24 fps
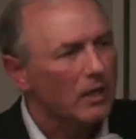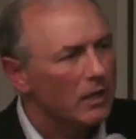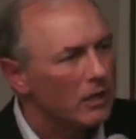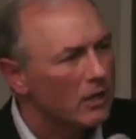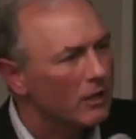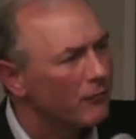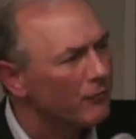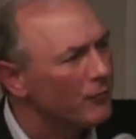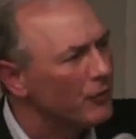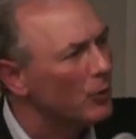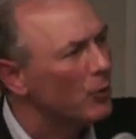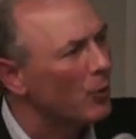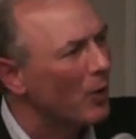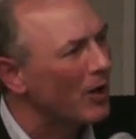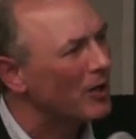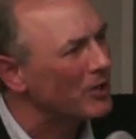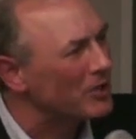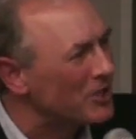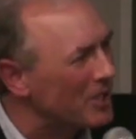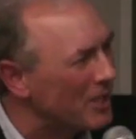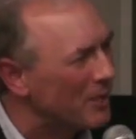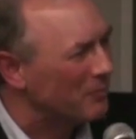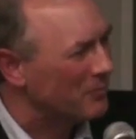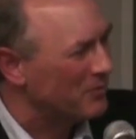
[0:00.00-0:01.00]
If you are
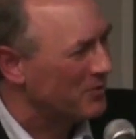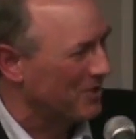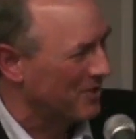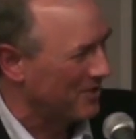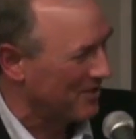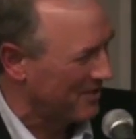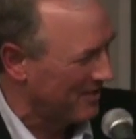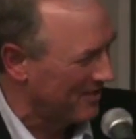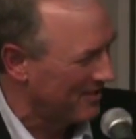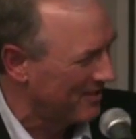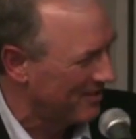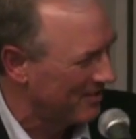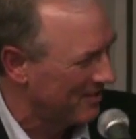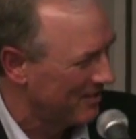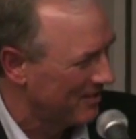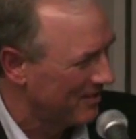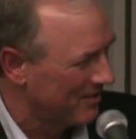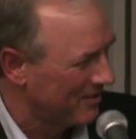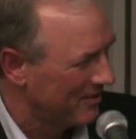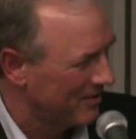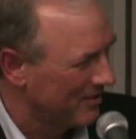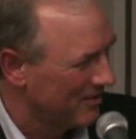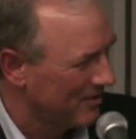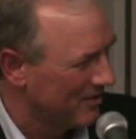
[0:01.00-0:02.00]
tempted
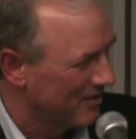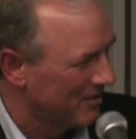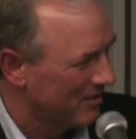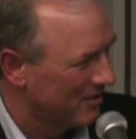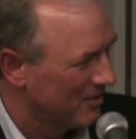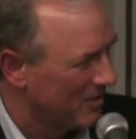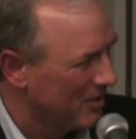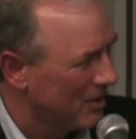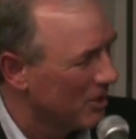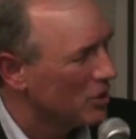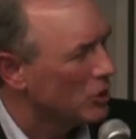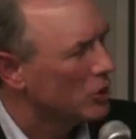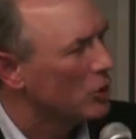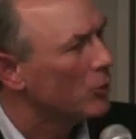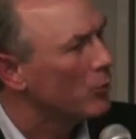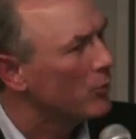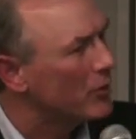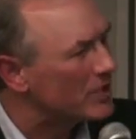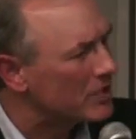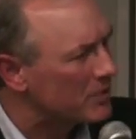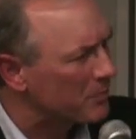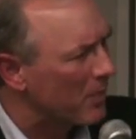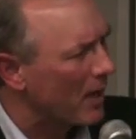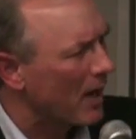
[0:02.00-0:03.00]
to
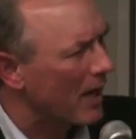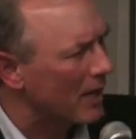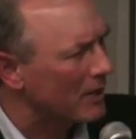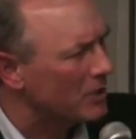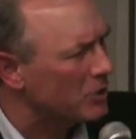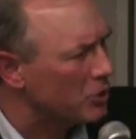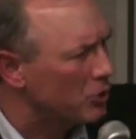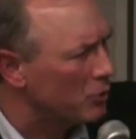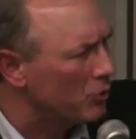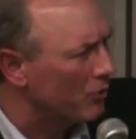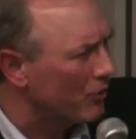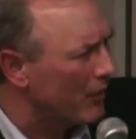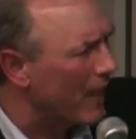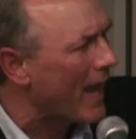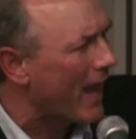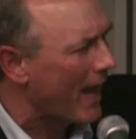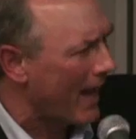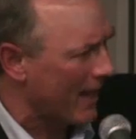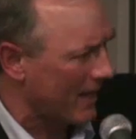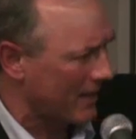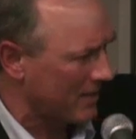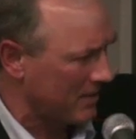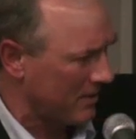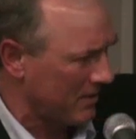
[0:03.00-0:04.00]
respond to
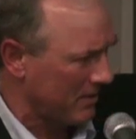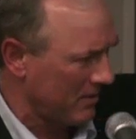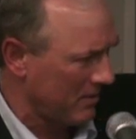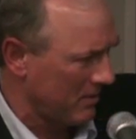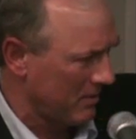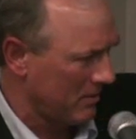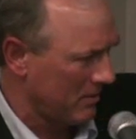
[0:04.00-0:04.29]
that